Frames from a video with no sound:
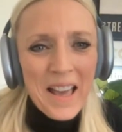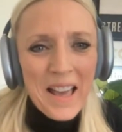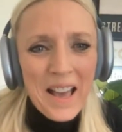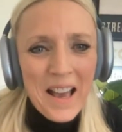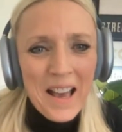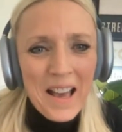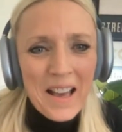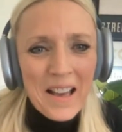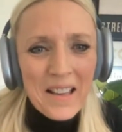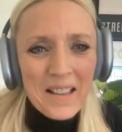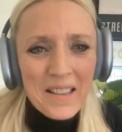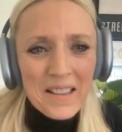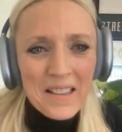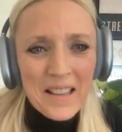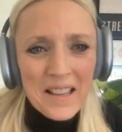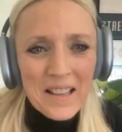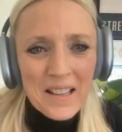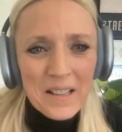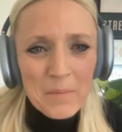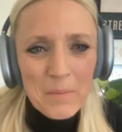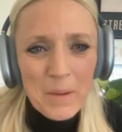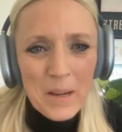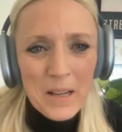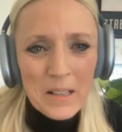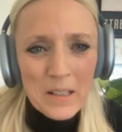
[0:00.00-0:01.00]
Uh, is
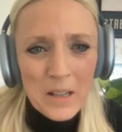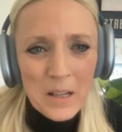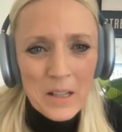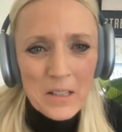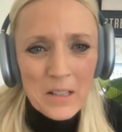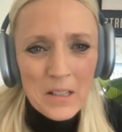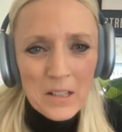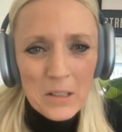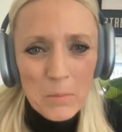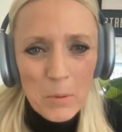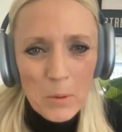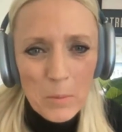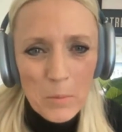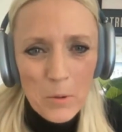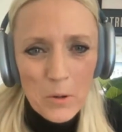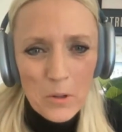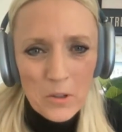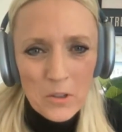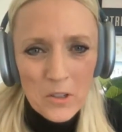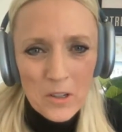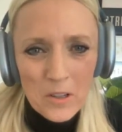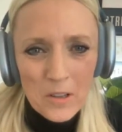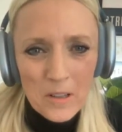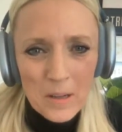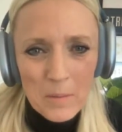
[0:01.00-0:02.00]
being done
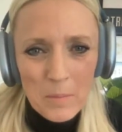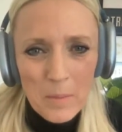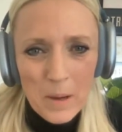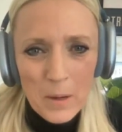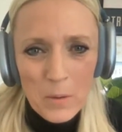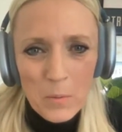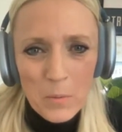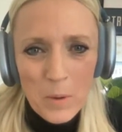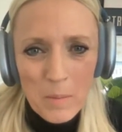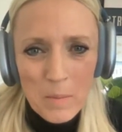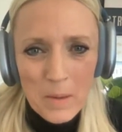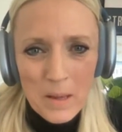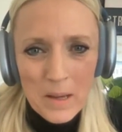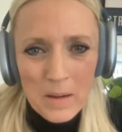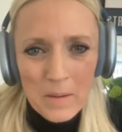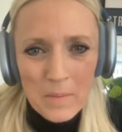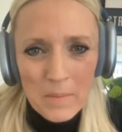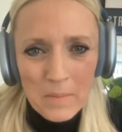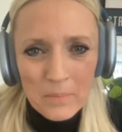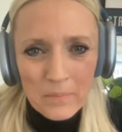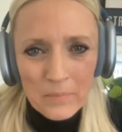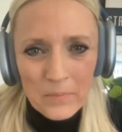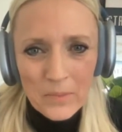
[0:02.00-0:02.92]
disproportionately by women